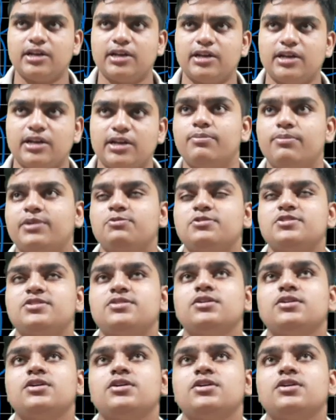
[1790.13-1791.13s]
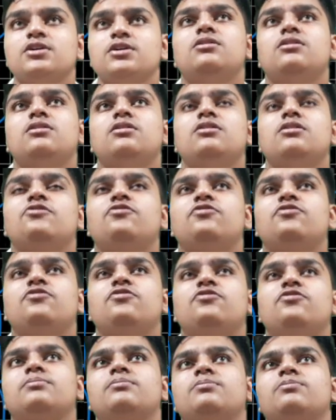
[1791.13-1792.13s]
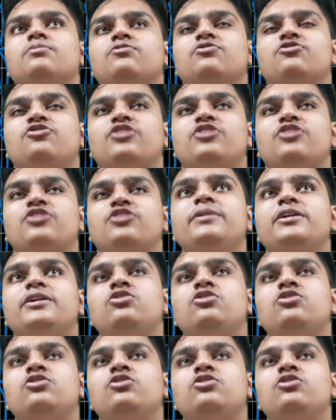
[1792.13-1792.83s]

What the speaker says: I hope it was from Feb.